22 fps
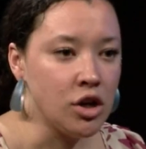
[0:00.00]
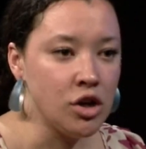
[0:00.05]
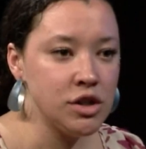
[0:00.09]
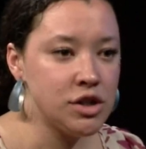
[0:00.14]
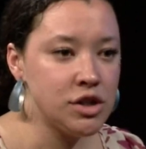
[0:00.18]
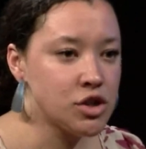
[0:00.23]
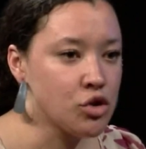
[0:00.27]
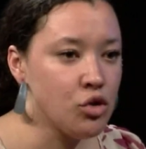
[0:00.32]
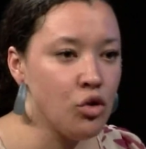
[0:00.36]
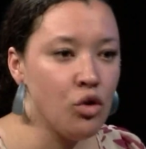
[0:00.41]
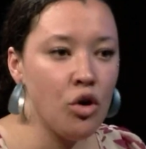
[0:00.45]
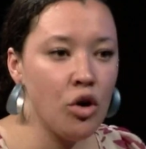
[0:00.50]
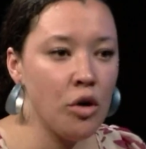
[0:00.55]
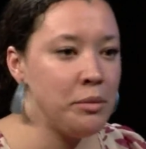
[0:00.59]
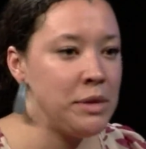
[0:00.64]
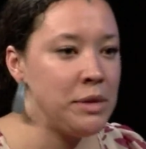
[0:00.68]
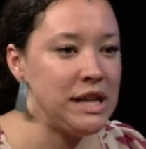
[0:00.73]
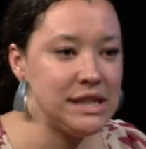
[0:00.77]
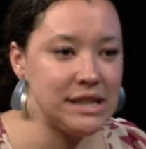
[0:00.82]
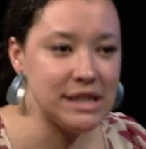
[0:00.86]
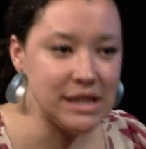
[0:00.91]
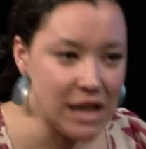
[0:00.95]
good school
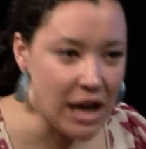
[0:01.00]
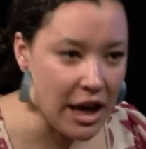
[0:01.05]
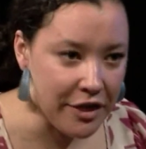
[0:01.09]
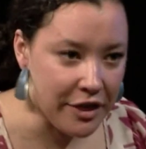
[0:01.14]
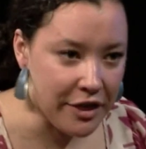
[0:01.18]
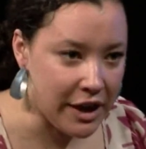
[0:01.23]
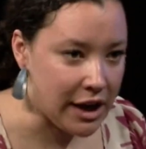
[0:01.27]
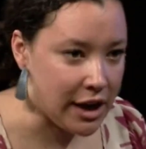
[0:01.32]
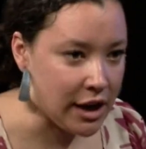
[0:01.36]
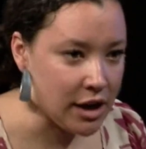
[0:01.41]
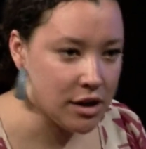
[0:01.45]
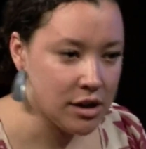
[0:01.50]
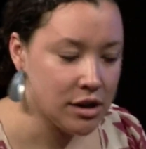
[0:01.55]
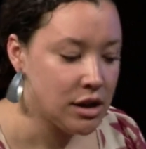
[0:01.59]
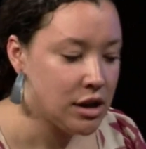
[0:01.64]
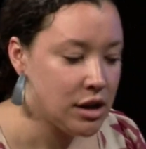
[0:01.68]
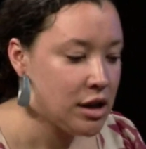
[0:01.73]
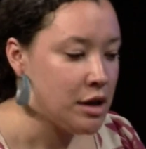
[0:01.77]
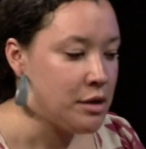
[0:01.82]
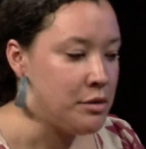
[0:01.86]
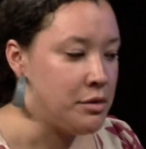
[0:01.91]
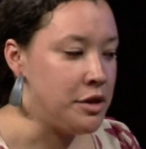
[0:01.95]
means nothing.
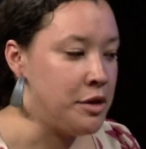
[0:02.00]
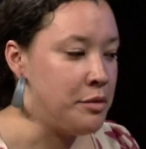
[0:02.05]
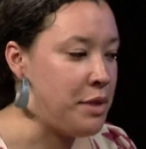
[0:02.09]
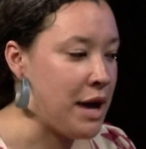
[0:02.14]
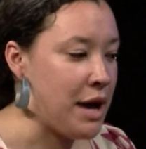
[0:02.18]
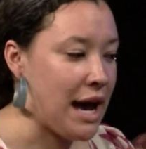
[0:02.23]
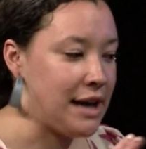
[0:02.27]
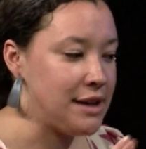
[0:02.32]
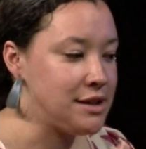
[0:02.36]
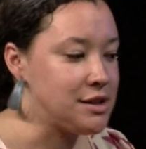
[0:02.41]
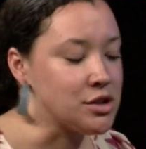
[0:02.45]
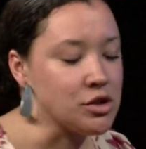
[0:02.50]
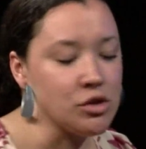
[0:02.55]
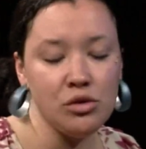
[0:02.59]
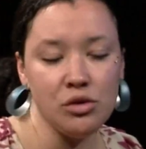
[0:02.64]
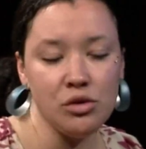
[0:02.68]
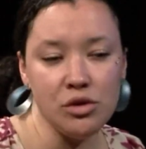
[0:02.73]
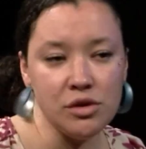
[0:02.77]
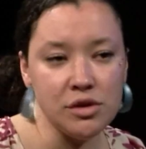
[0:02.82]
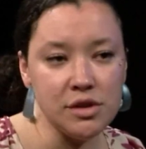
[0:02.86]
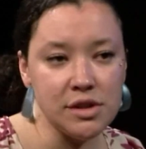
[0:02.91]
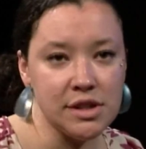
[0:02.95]
The bad
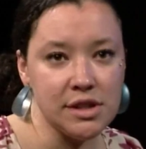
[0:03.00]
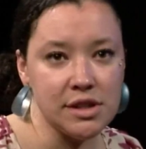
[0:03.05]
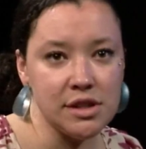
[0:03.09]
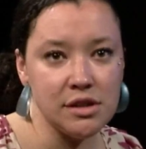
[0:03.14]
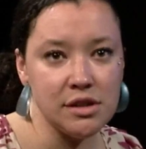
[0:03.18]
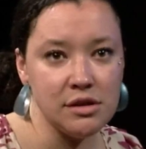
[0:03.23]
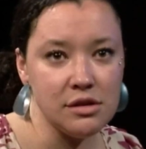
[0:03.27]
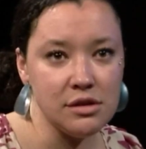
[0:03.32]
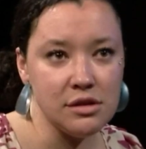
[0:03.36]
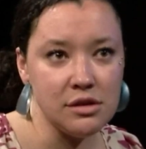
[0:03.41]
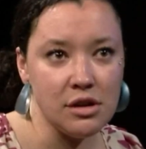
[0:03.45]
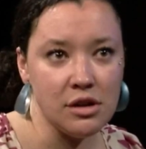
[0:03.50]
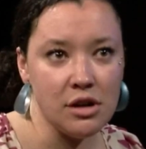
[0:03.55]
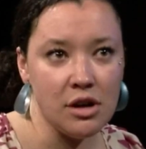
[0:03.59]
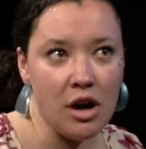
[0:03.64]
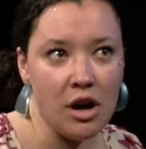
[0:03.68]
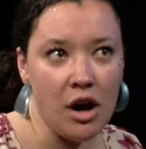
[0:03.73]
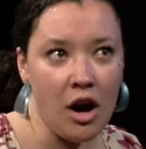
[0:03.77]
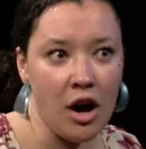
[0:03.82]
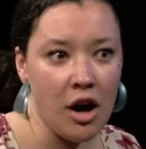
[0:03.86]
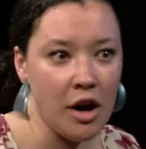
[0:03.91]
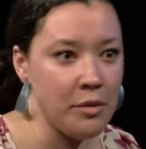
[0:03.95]
schools
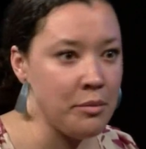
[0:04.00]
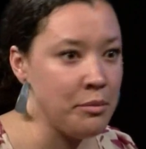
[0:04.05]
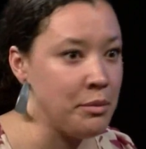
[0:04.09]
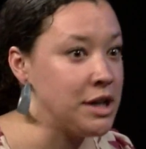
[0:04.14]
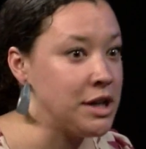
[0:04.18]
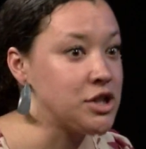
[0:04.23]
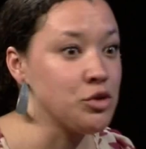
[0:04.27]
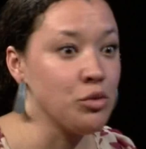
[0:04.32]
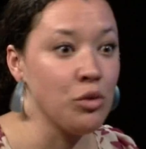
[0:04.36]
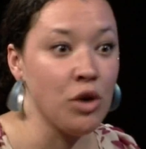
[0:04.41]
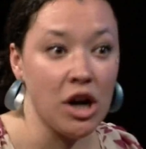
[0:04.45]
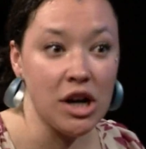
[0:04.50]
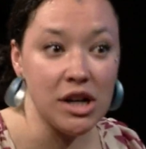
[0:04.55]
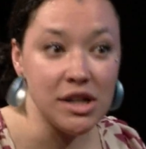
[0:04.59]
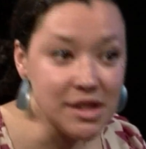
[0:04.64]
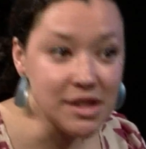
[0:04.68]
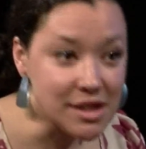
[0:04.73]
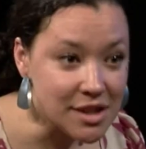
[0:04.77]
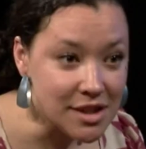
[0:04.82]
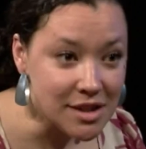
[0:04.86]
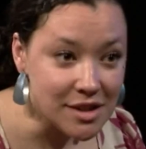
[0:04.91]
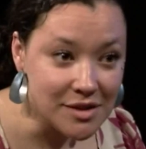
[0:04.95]
aren't much
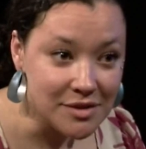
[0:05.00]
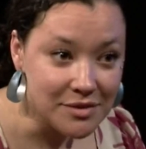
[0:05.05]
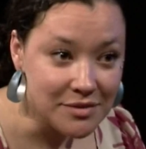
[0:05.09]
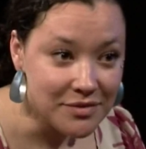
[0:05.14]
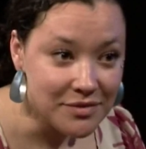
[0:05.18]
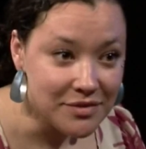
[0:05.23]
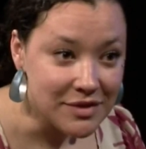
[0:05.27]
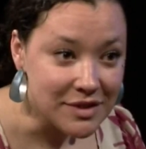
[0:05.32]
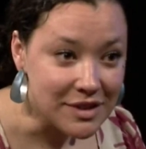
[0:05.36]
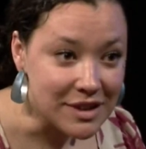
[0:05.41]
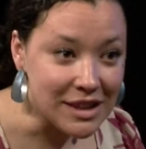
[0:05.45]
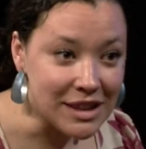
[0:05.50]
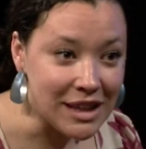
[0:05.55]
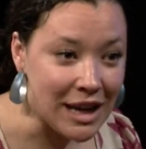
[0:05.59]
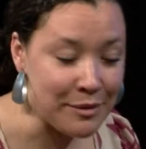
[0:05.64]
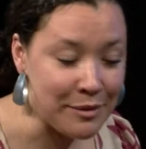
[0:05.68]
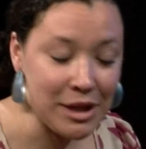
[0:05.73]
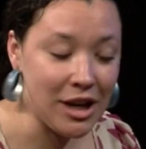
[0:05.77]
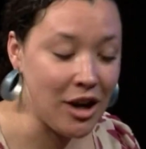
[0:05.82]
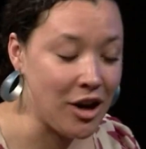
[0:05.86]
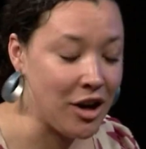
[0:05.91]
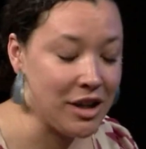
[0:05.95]
worse. I
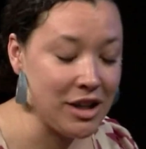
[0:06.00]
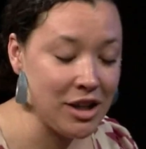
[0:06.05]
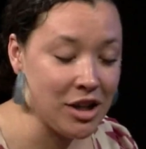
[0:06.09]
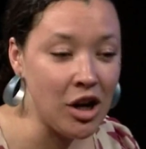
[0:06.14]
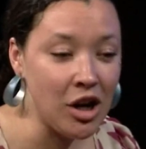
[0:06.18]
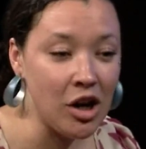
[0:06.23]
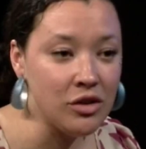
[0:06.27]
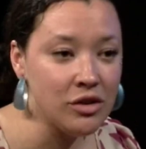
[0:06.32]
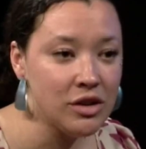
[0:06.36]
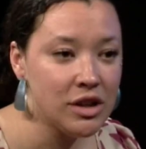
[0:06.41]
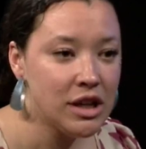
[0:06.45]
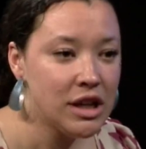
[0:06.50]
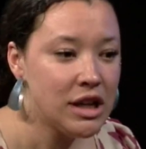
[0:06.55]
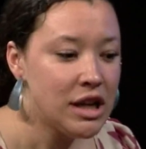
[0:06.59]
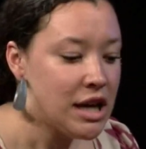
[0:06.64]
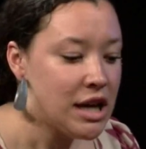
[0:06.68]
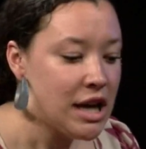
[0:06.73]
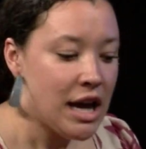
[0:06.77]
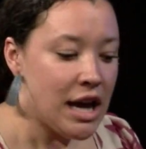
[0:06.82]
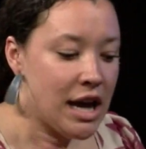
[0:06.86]
mean, aren't, you know, mm-hmm.